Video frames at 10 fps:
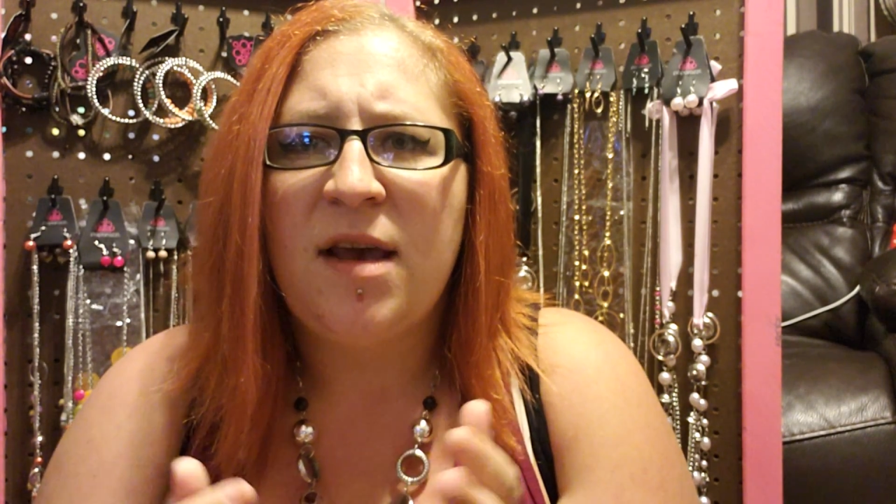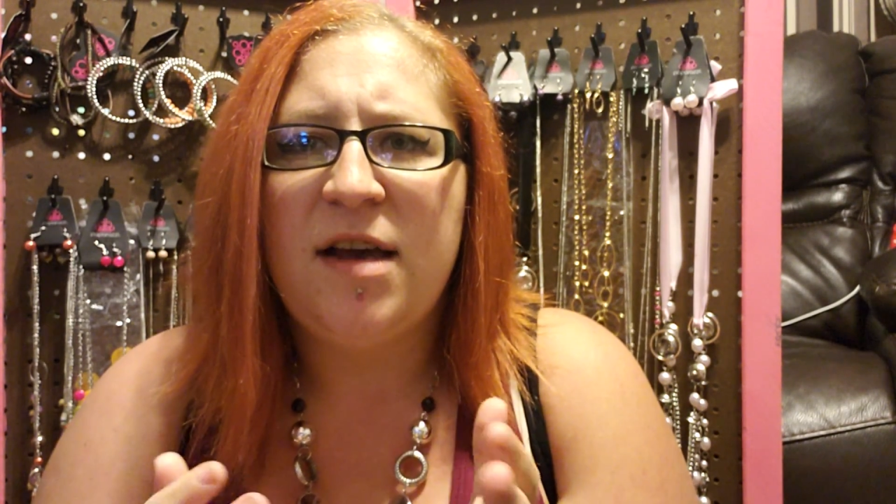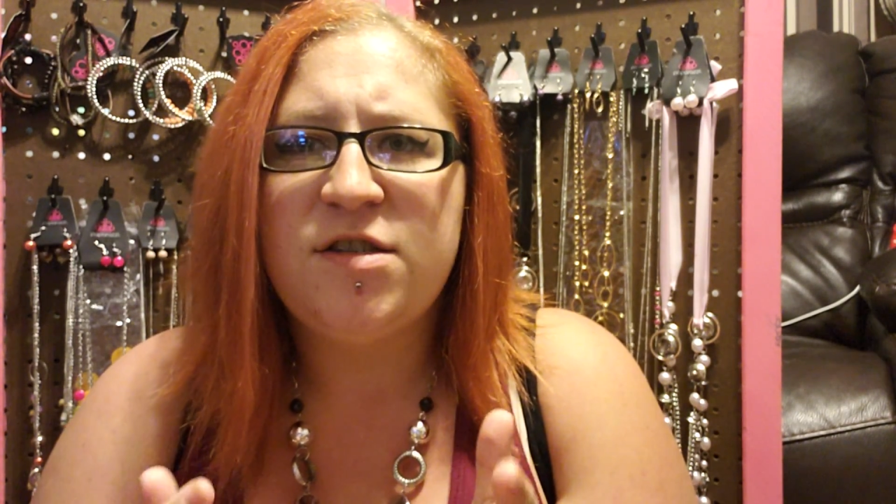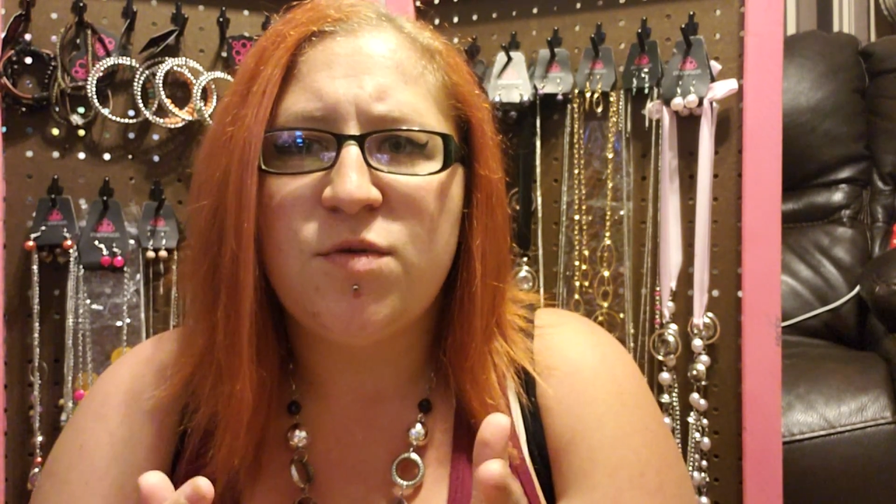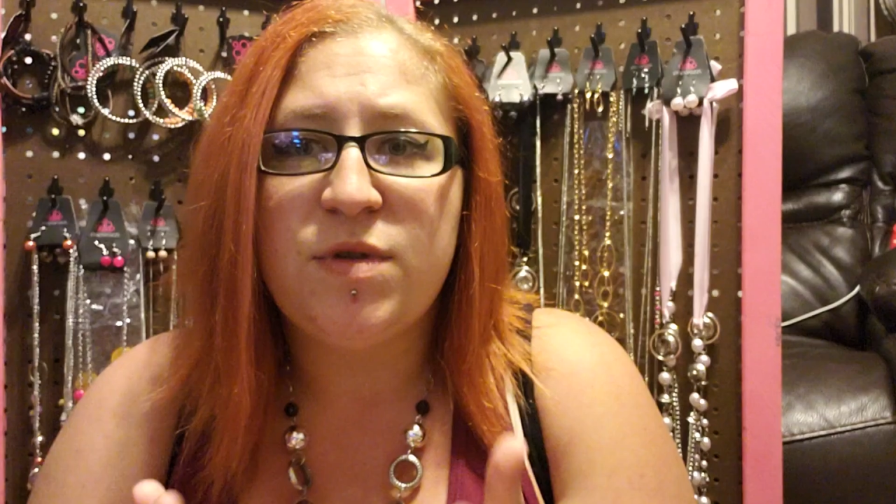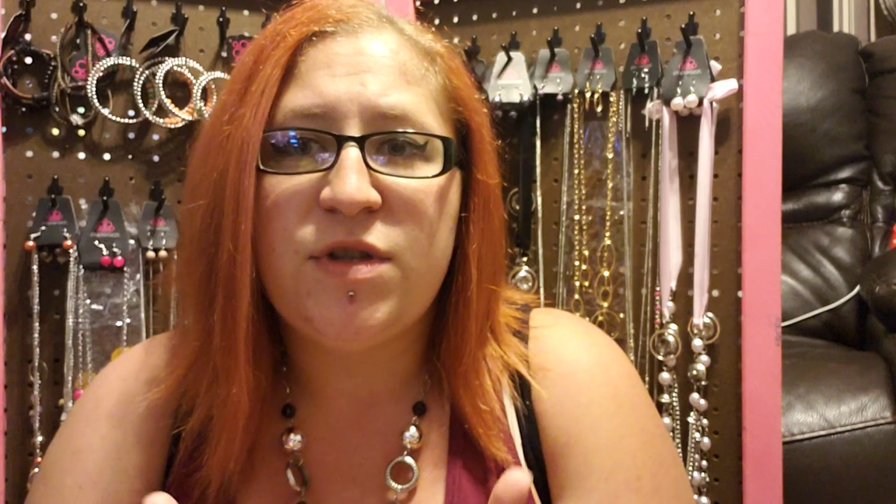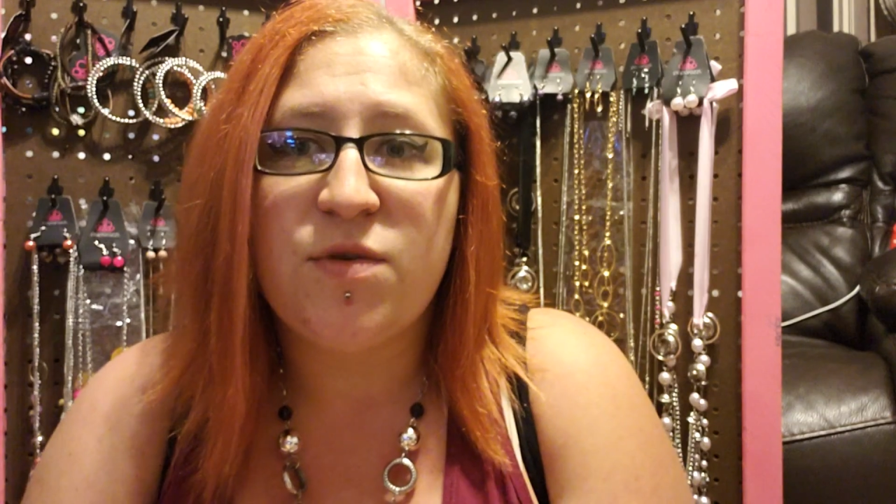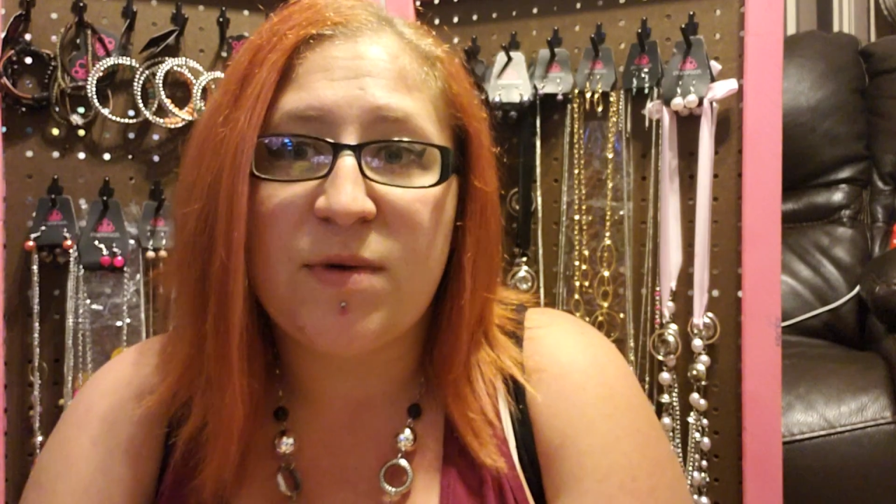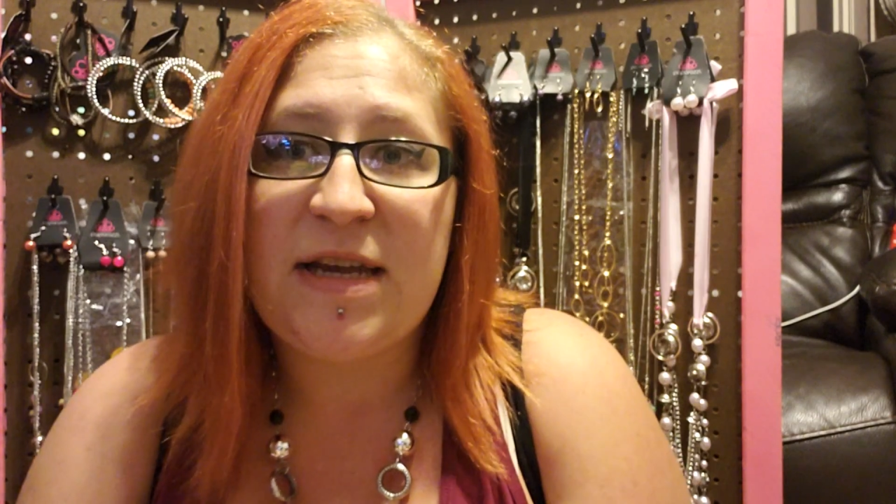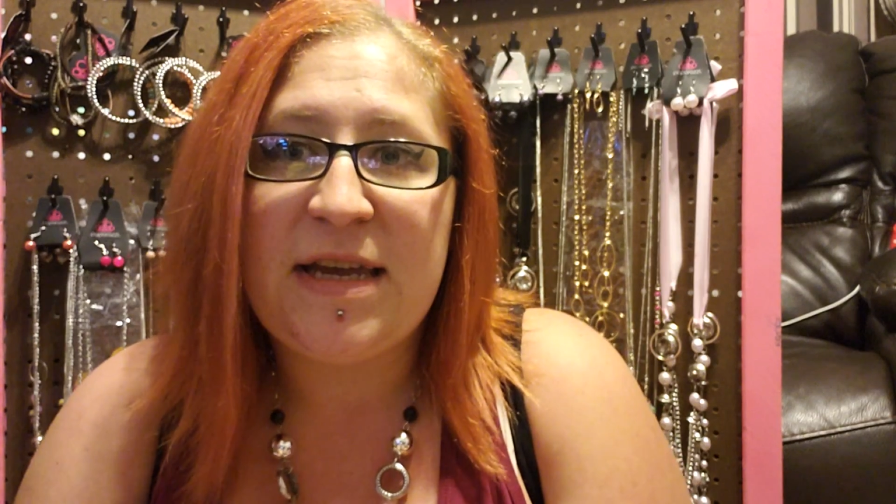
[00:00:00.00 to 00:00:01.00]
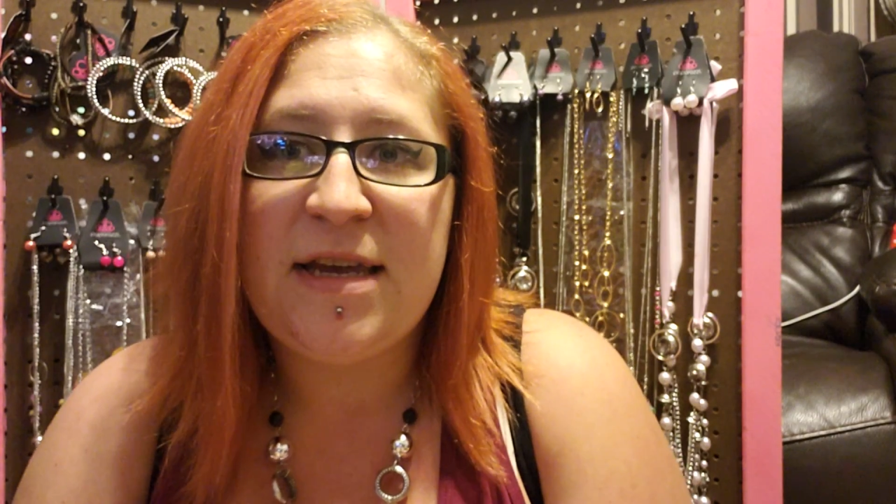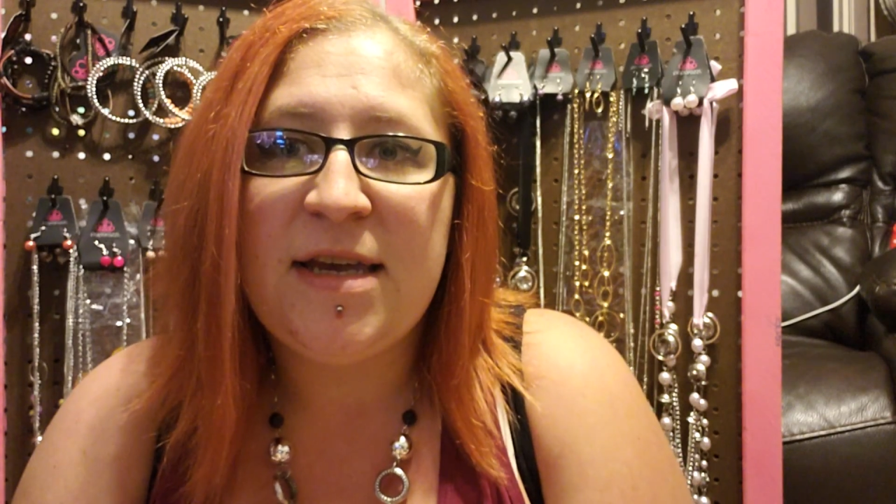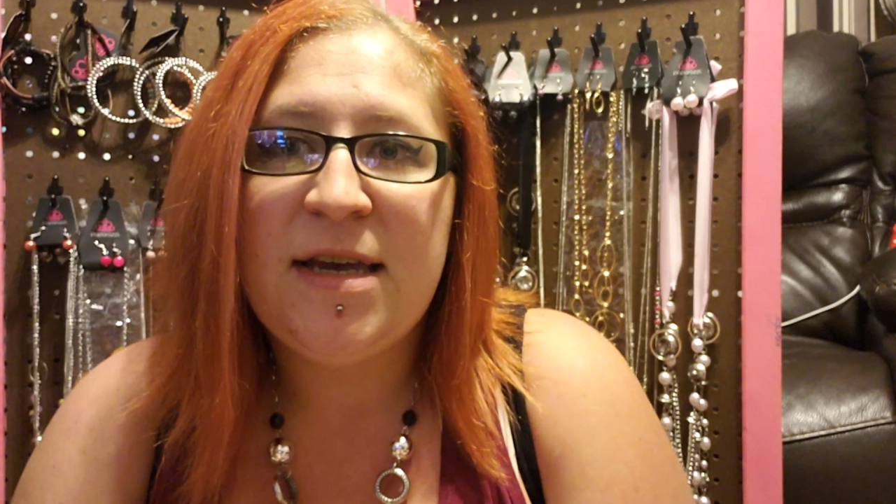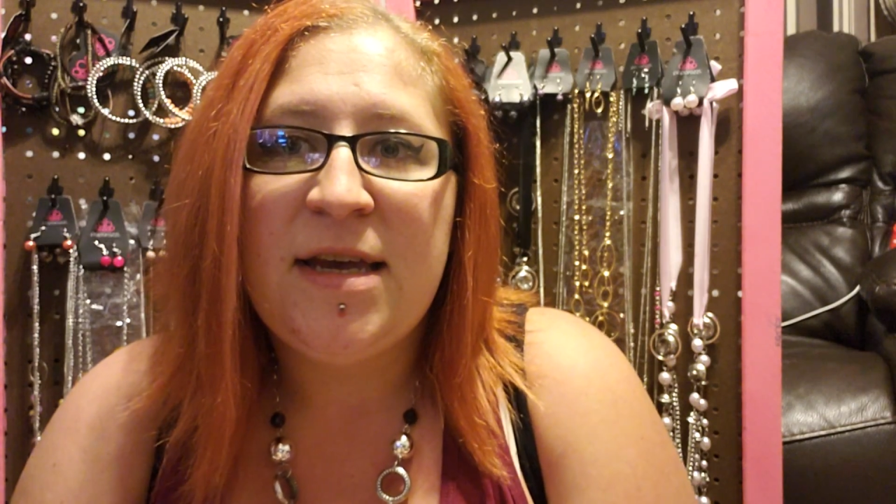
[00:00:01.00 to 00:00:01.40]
I sold 3